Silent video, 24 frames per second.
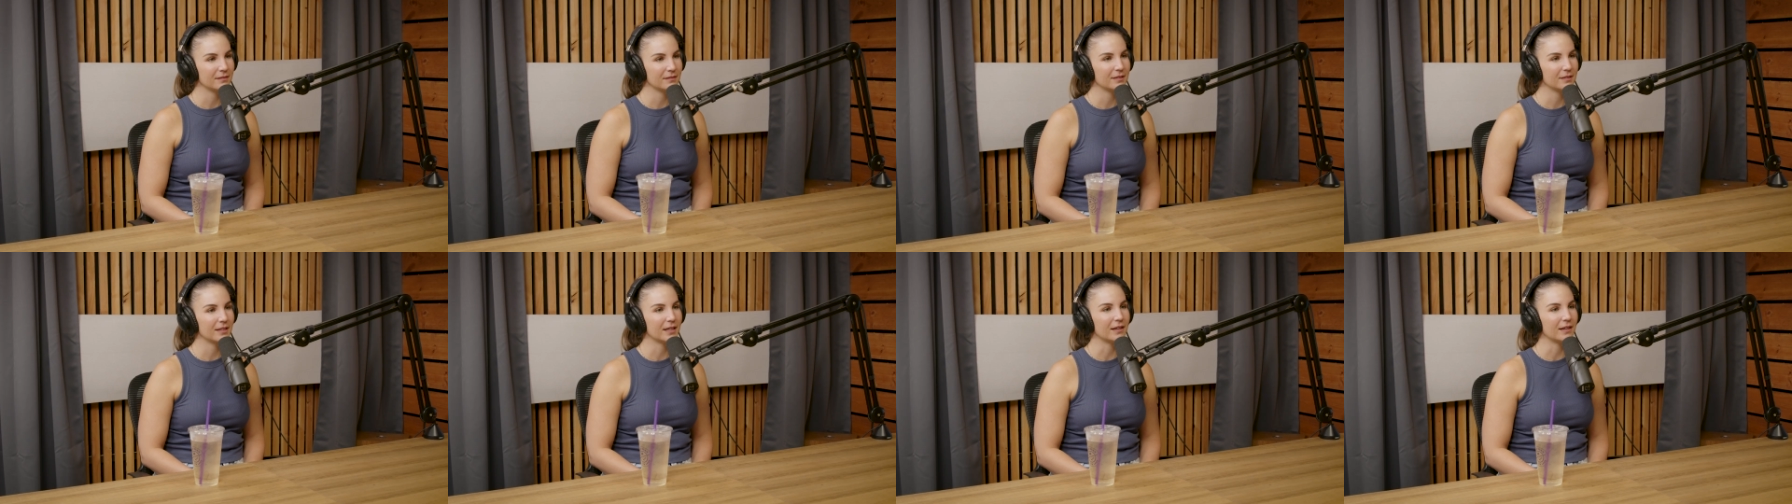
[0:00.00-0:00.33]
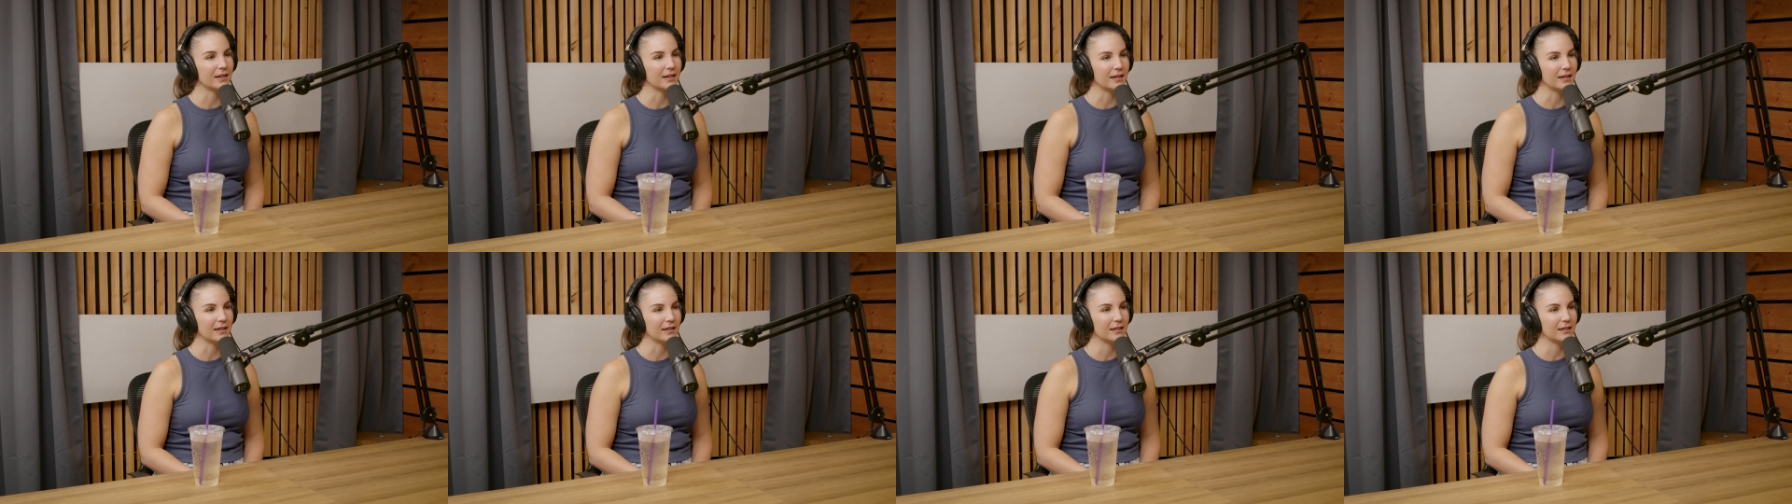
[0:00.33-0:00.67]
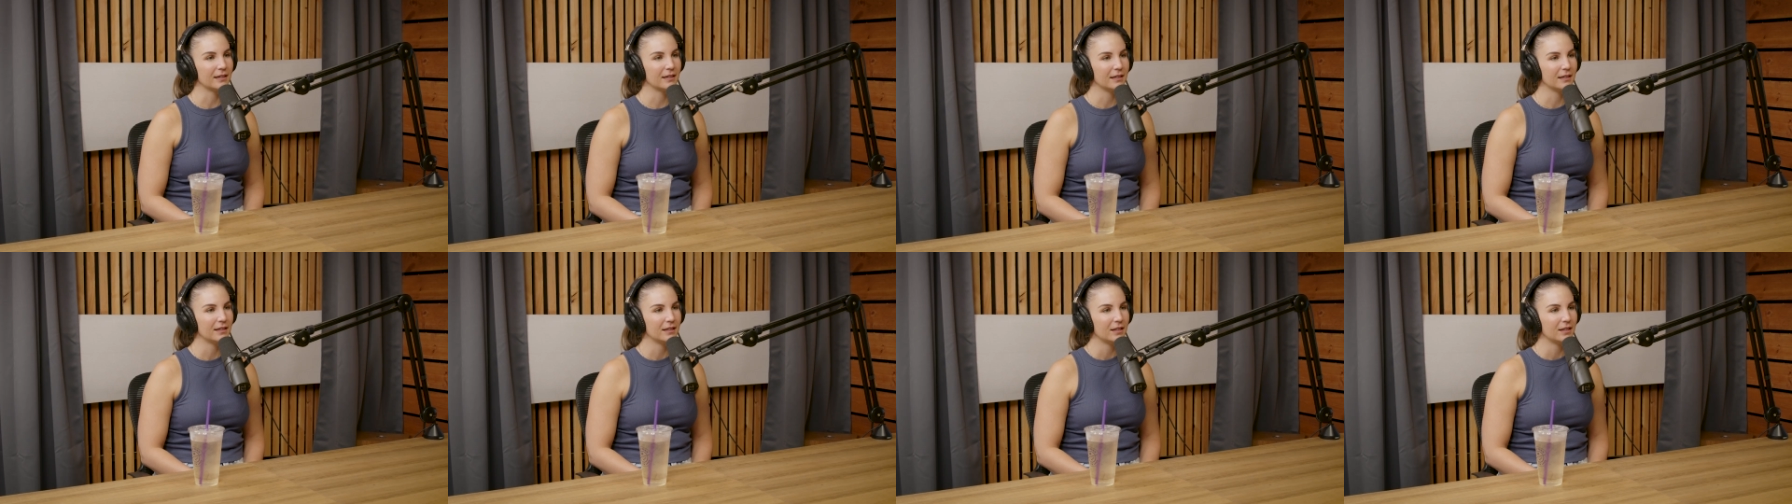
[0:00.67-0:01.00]
All
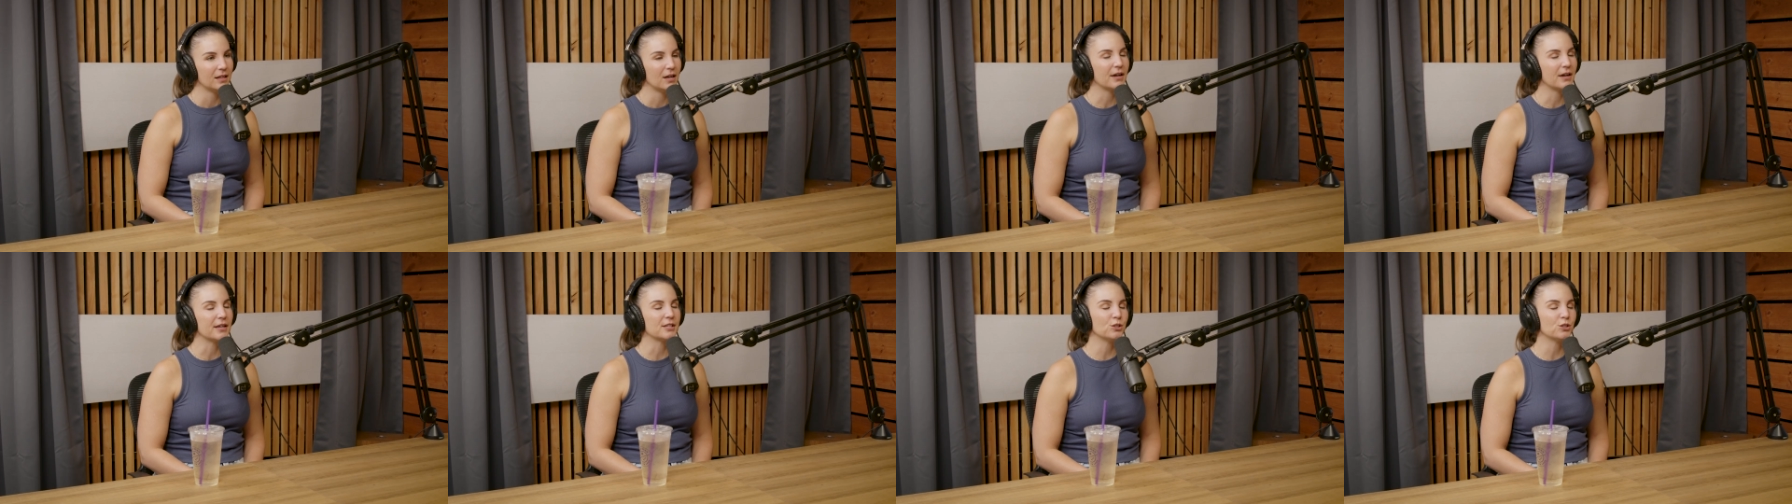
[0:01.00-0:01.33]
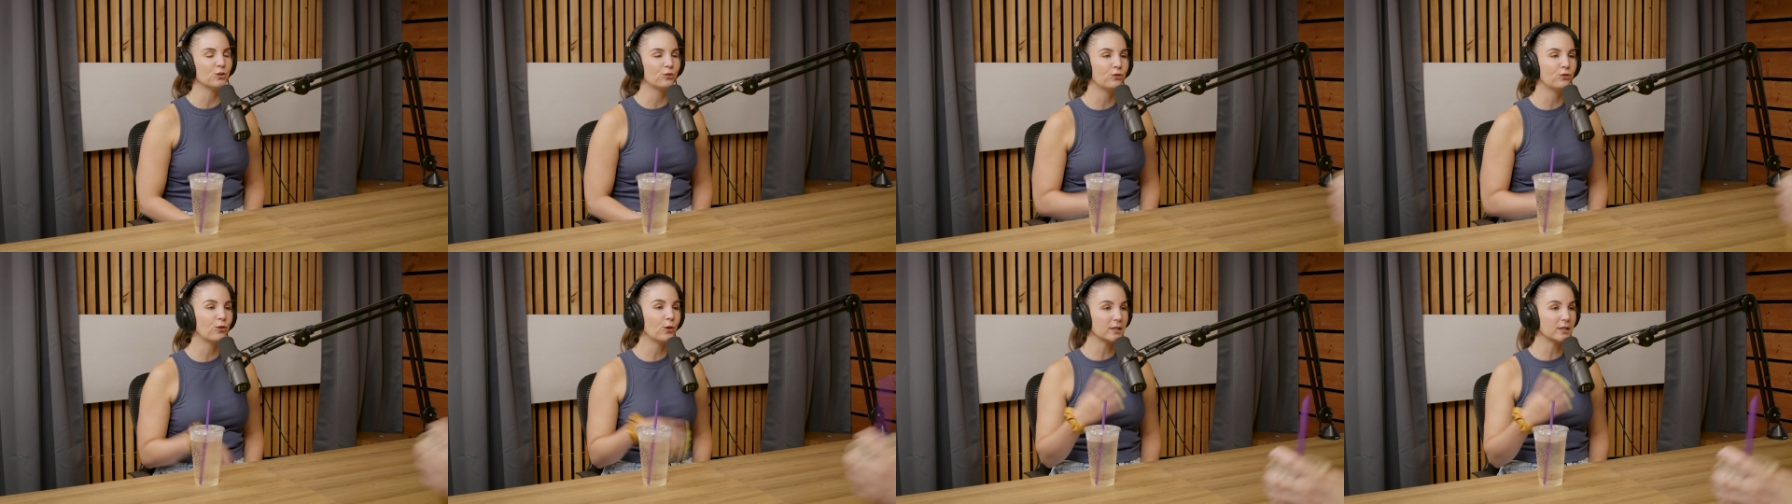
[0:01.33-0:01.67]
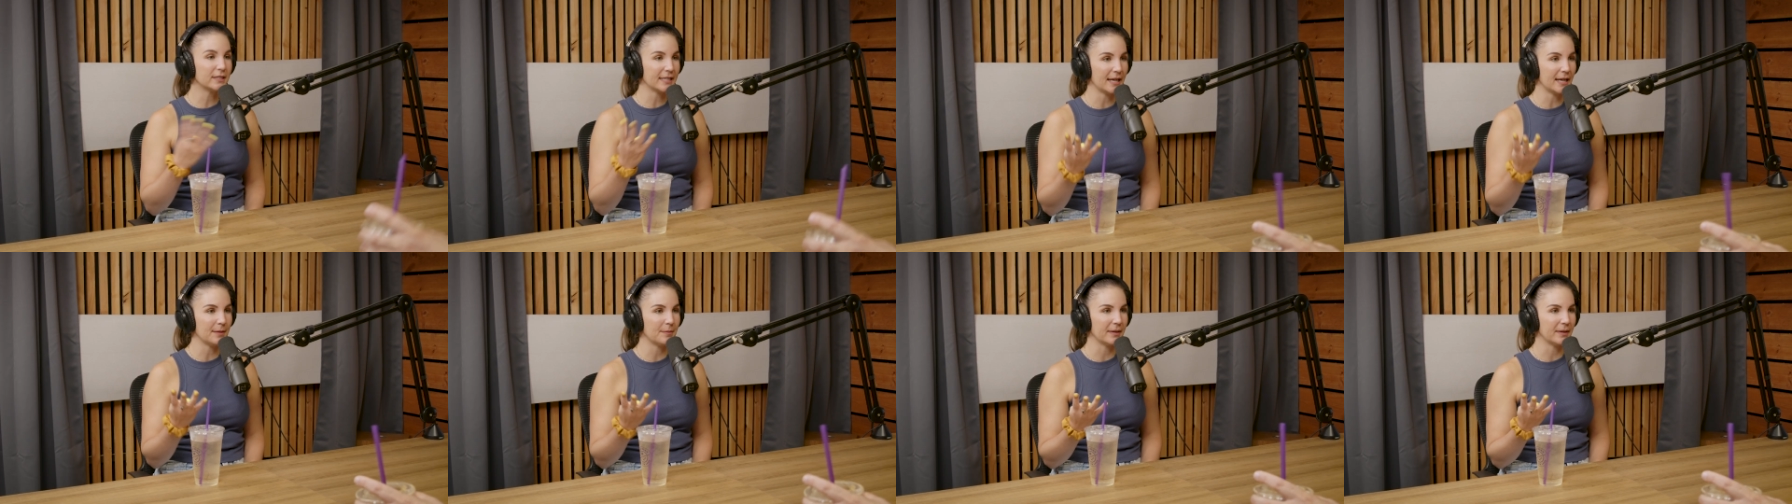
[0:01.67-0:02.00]
right. So 4
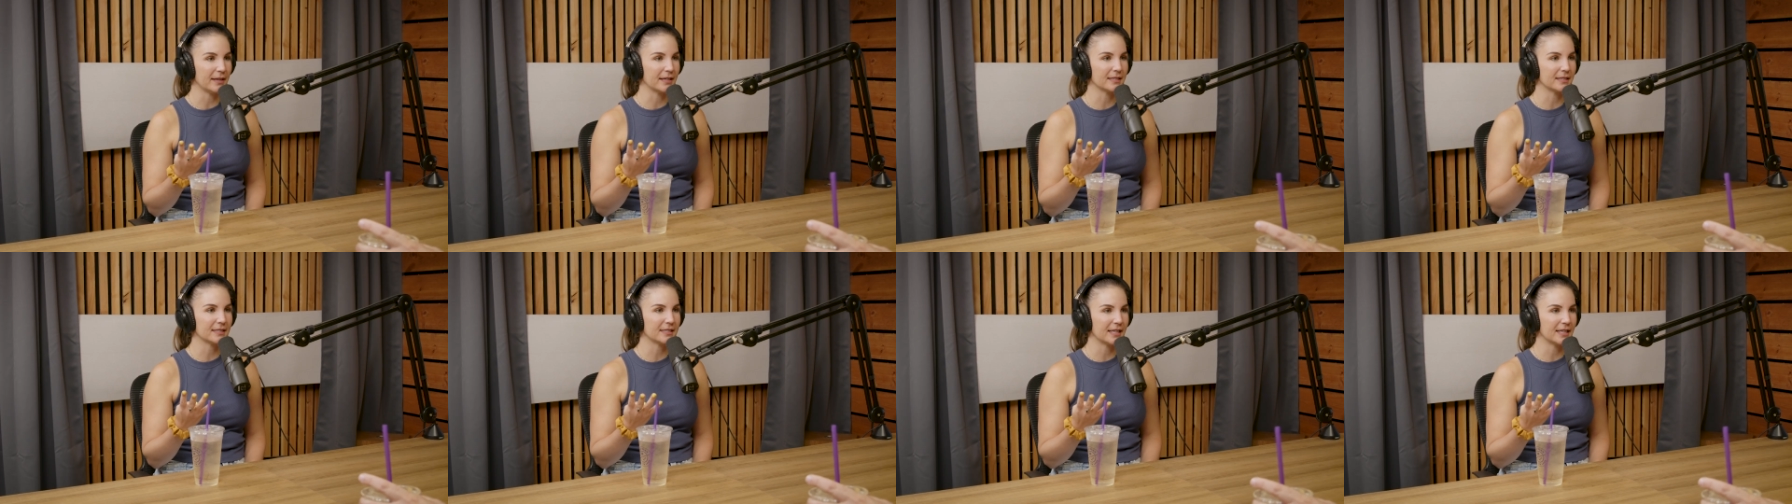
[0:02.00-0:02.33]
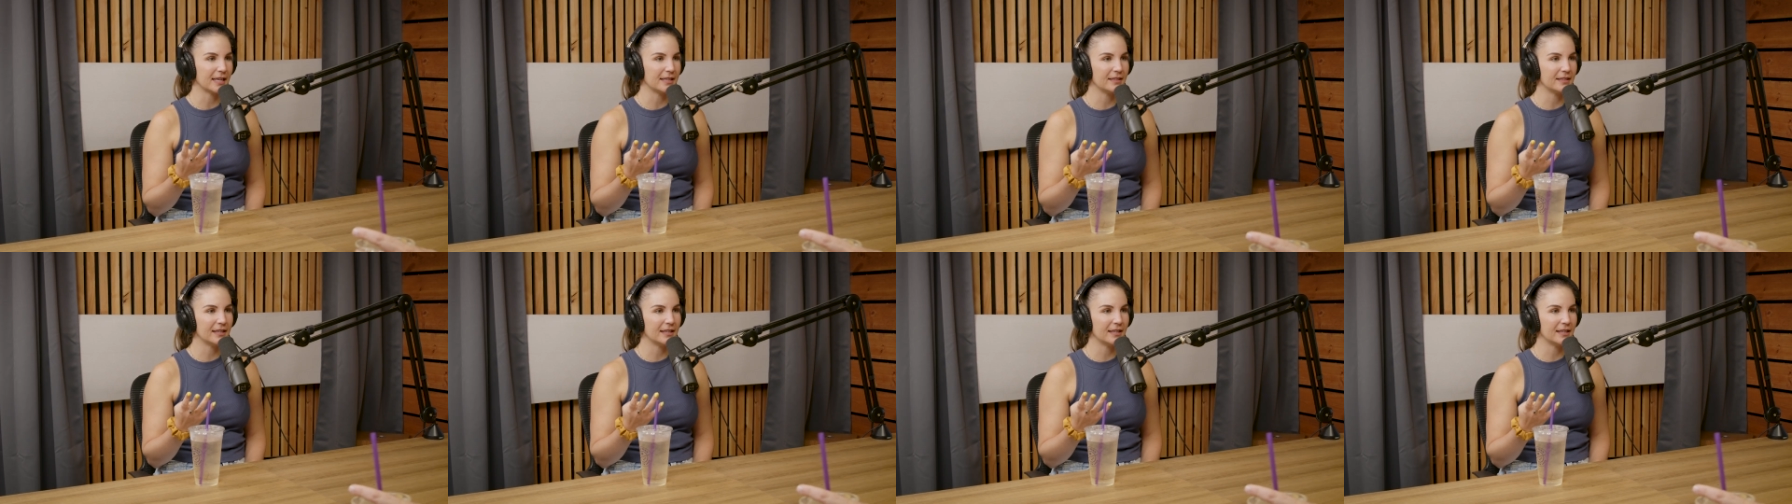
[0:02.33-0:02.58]
tapings, and